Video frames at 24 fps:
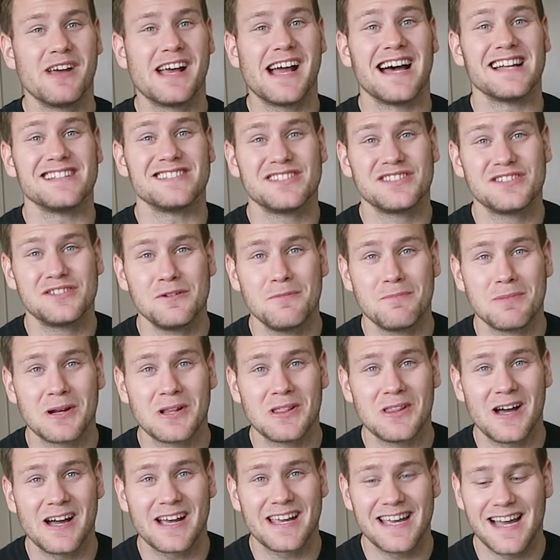we got super
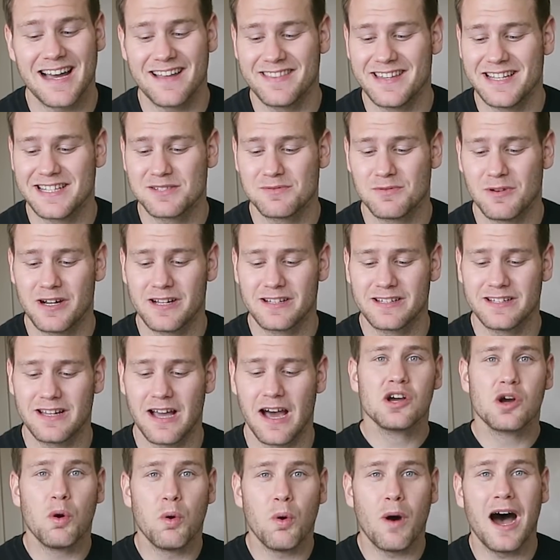lucky on this one,
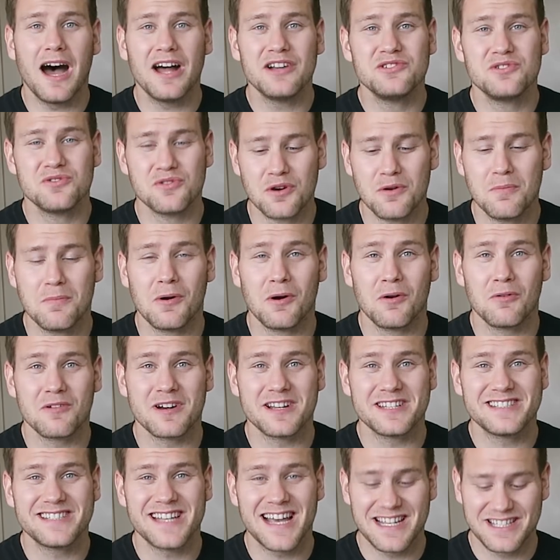quadruple
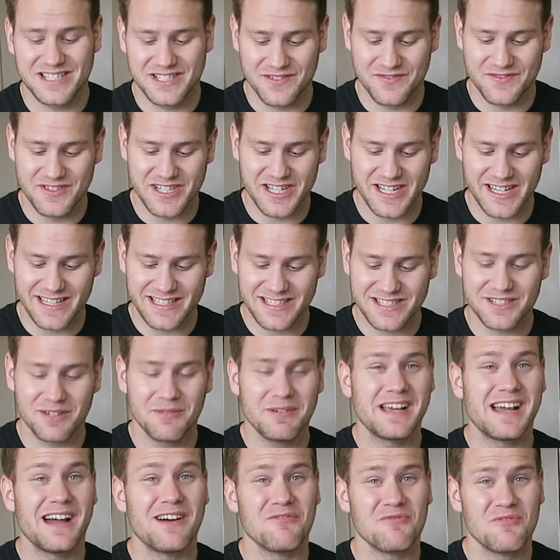recessive genes. So
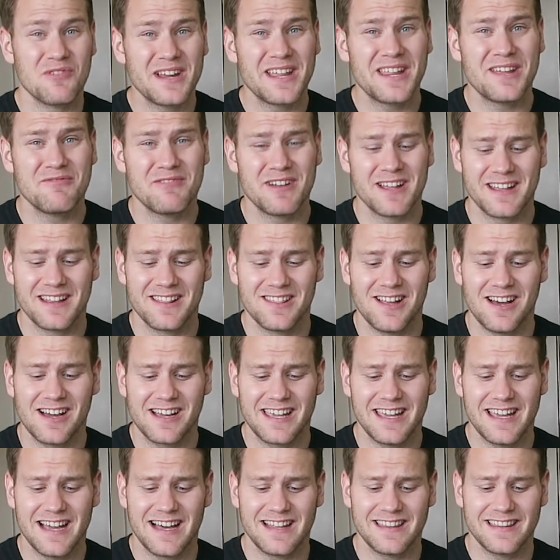we got really, really
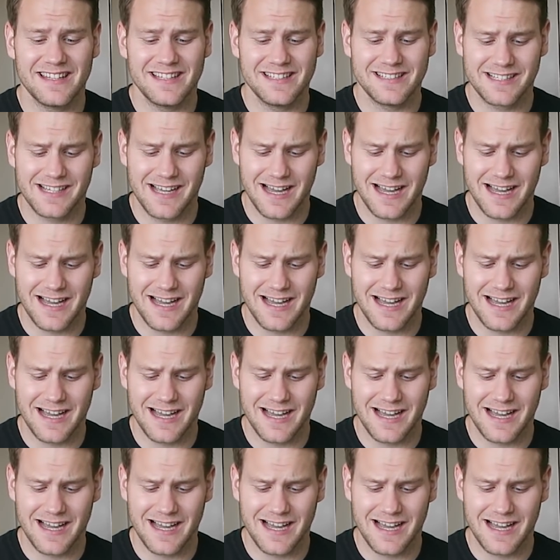lucky on these